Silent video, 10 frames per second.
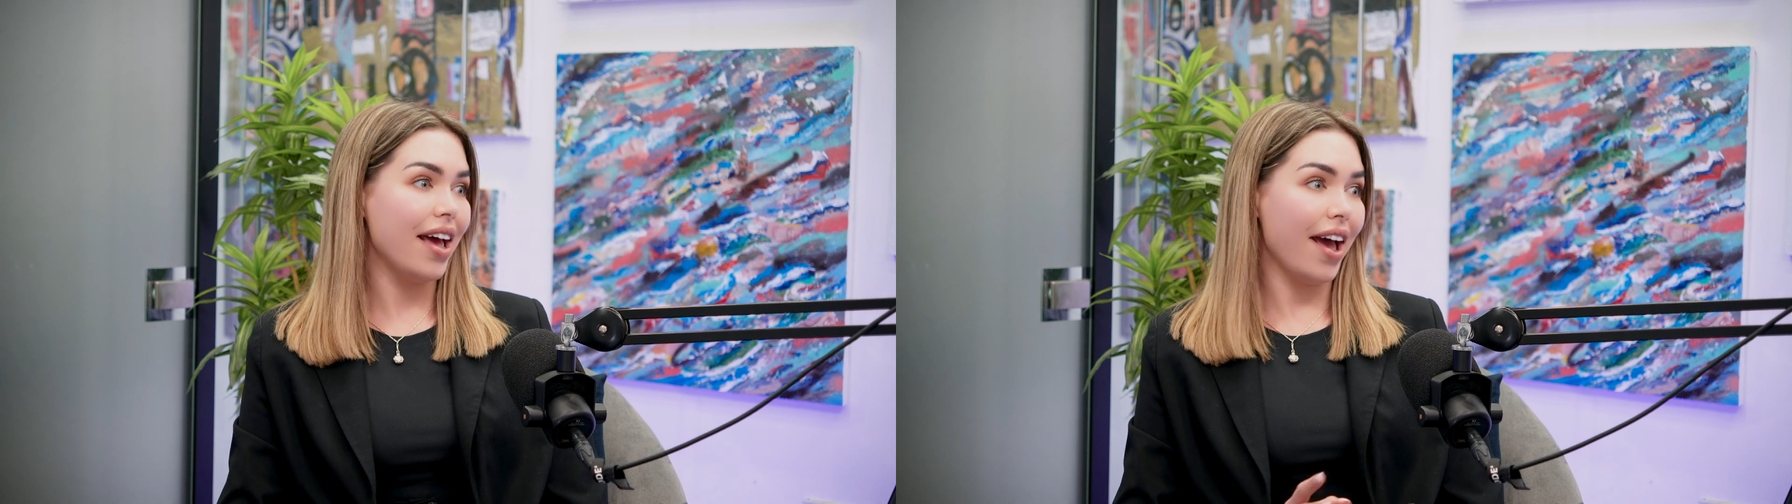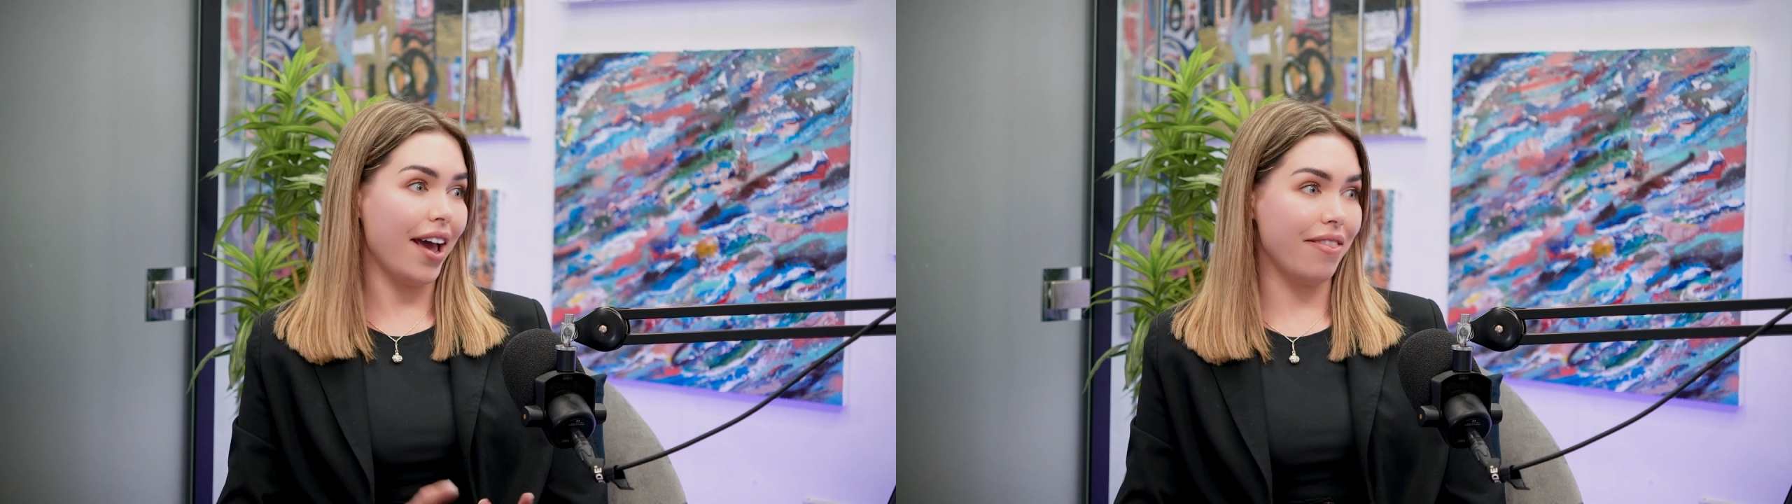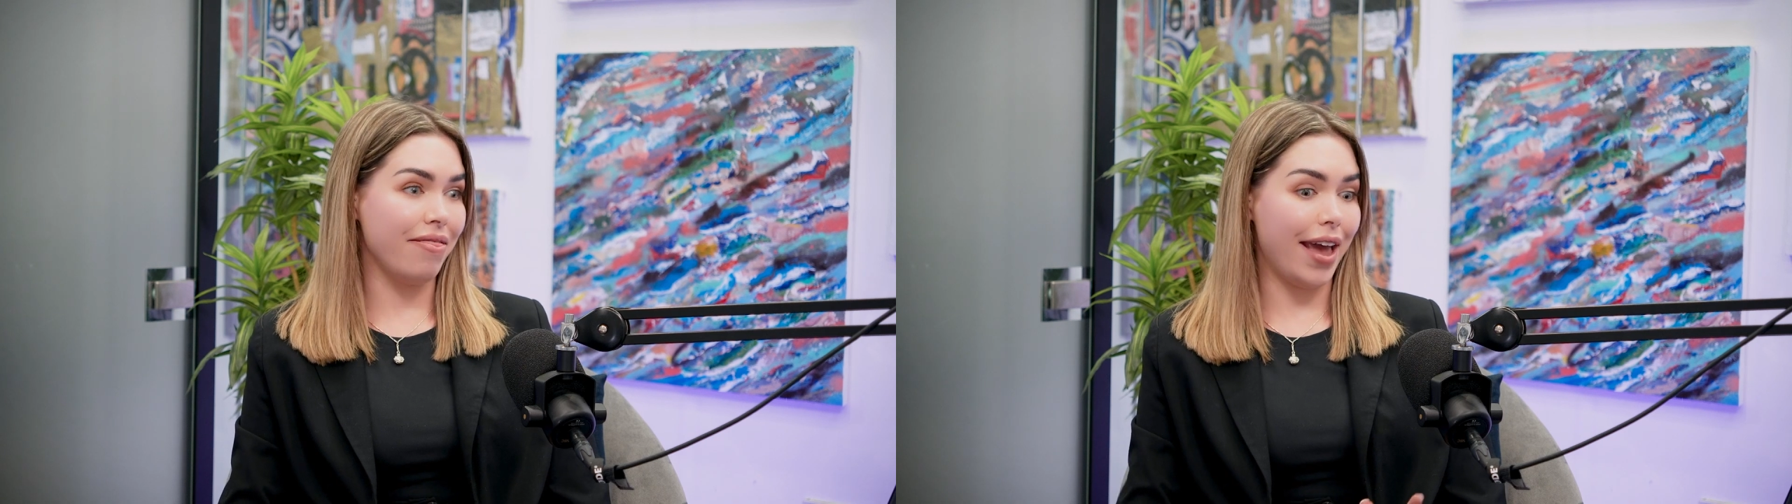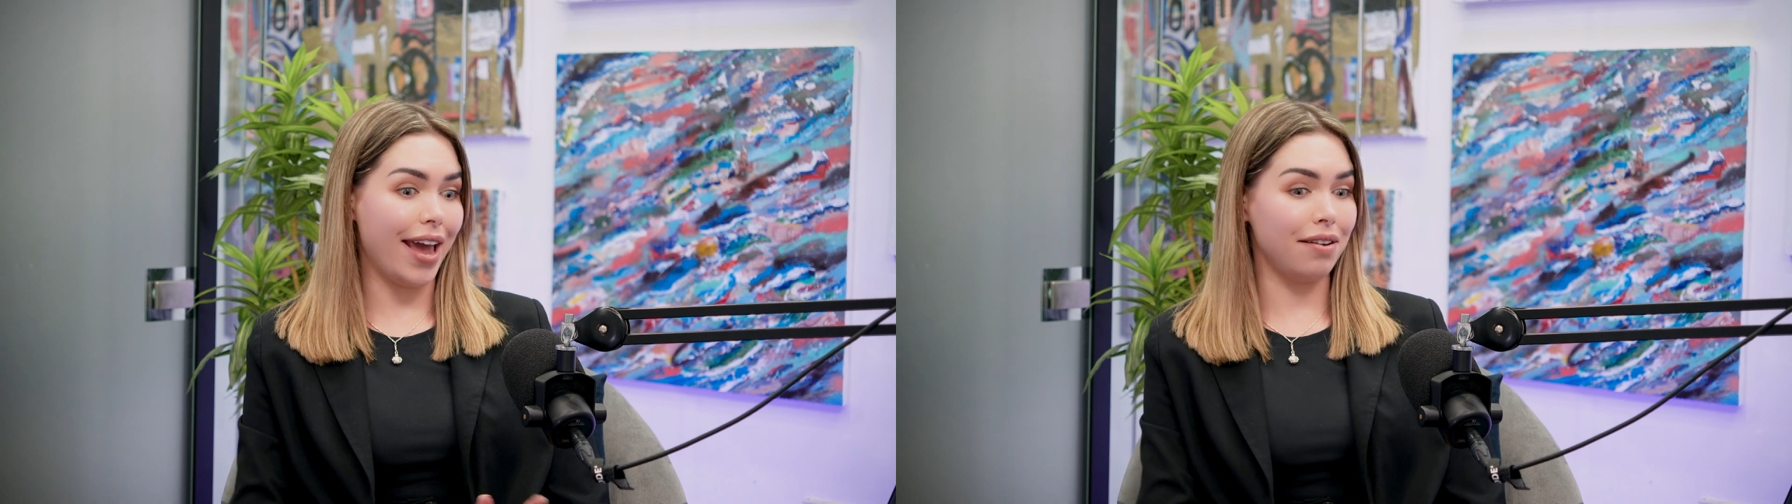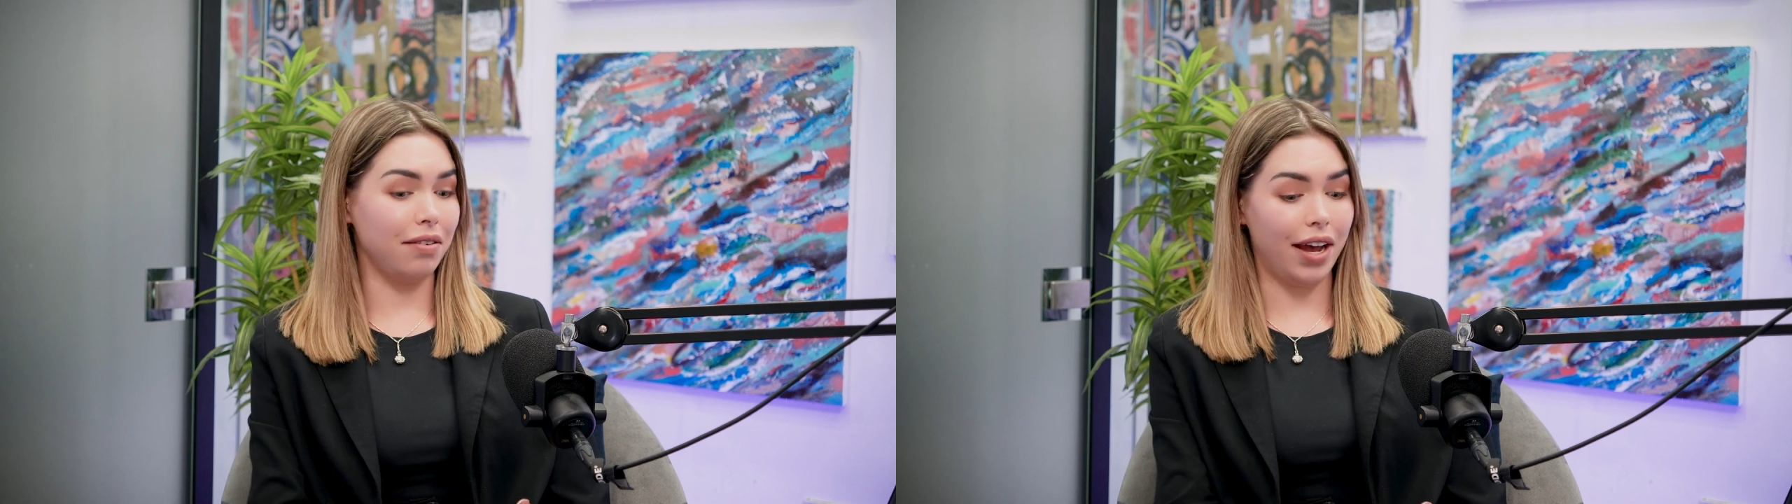And
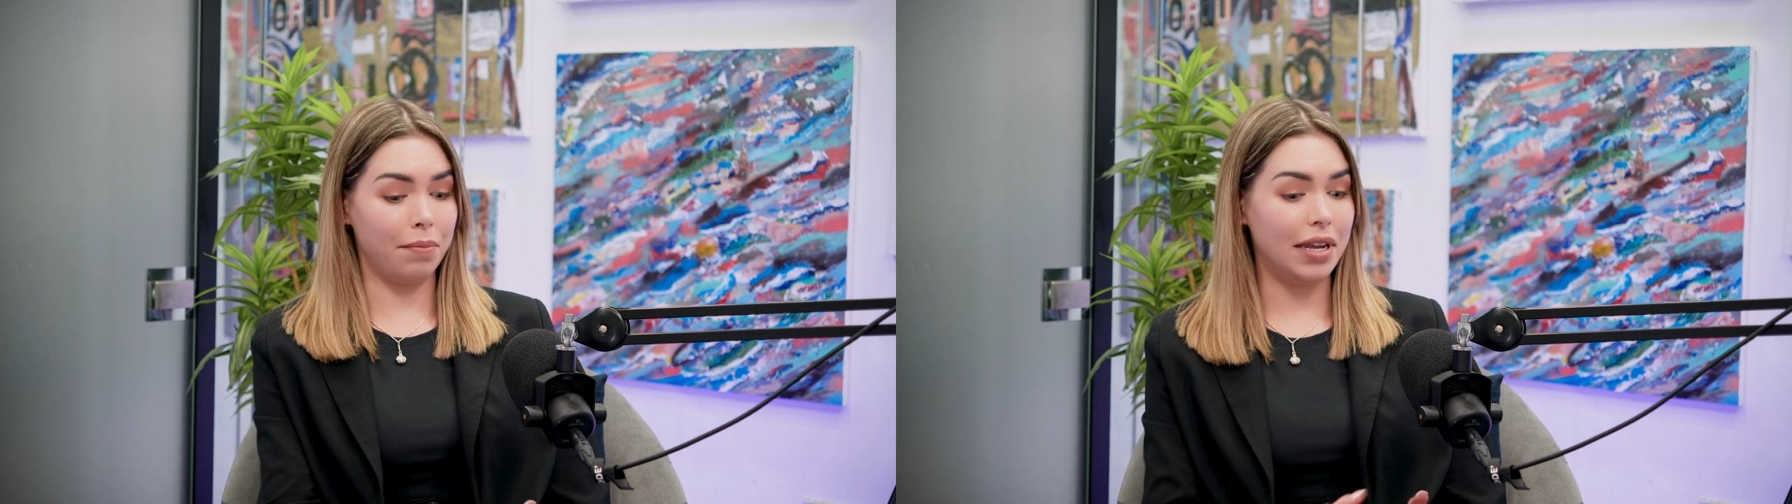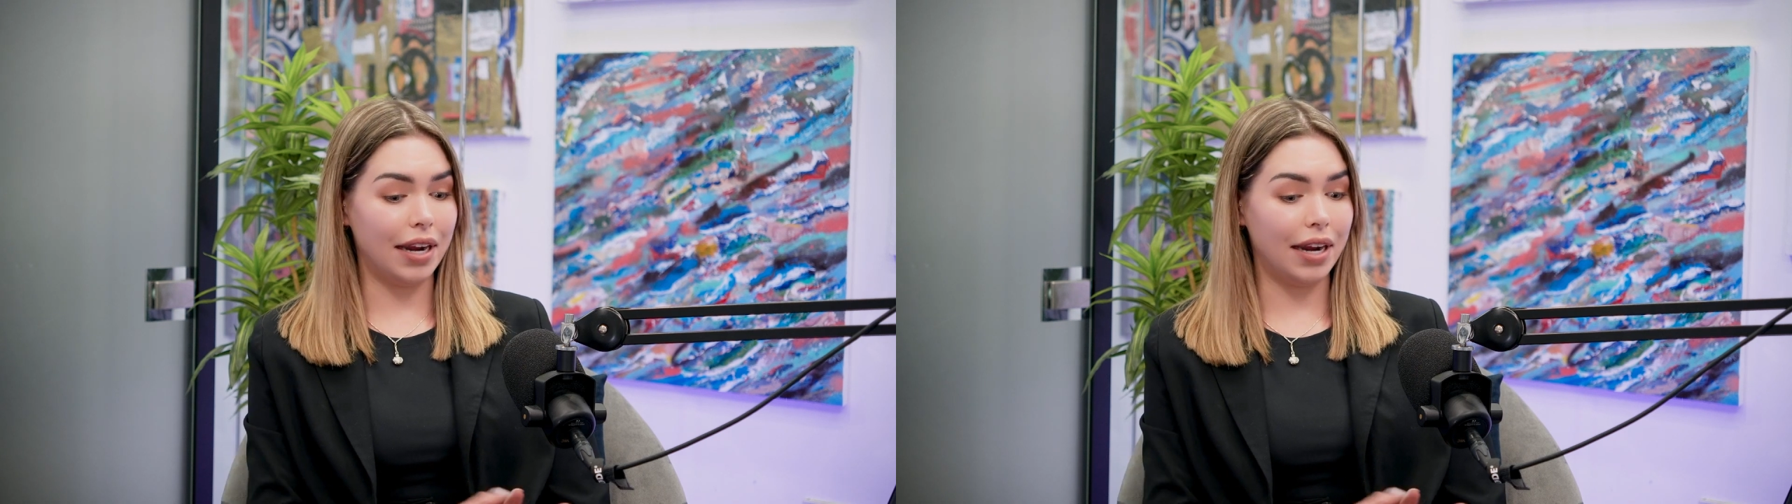then, I mean,